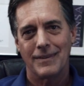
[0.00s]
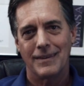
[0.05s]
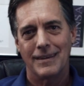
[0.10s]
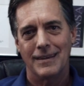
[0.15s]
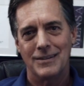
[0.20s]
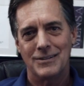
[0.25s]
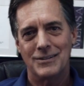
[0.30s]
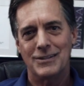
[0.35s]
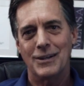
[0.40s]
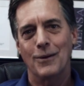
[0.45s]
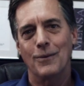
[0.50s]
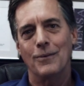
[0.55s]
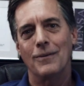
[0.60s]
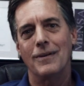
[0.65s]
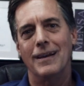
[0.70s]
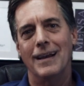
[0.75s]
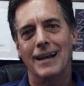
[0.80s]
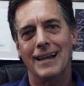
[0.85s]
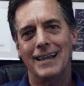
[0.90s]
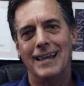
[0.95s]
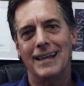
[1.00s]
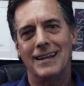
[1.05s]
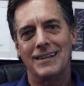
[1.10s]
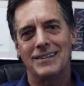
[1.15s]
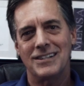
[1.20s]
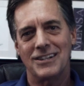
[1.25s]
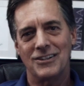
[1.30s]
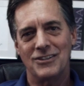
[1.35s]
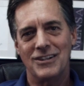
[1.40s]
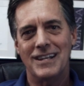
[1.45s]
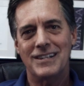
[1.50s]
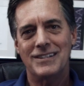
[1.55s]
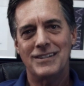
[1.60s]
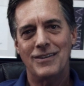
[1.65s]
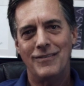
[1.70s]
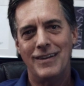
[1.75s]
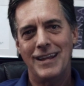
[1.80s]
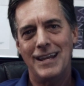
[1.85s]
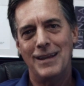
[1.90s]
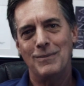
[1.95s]
So again, a suggestive
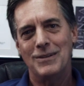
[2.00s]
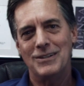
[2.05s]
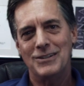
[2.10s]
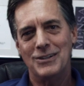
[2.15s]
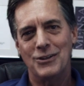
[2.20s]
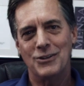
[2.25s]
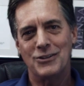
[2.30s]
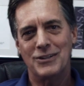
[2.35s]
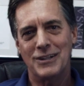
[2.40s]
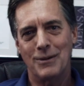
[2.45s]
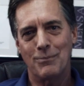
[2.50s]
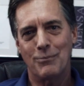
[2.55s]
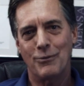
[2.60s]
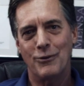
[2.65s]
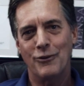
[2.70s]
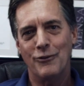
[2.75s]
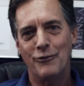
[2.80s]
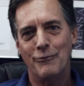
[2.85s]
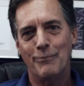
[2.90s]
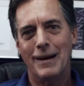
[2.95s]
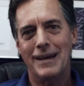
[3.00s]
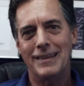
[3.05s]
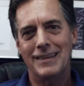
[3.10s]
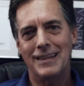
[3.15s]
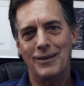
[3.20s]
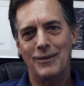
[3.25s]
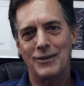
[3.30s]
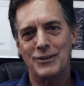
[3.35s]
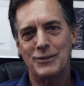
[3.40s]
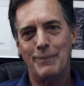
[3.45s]
name is usually approved by the U.S.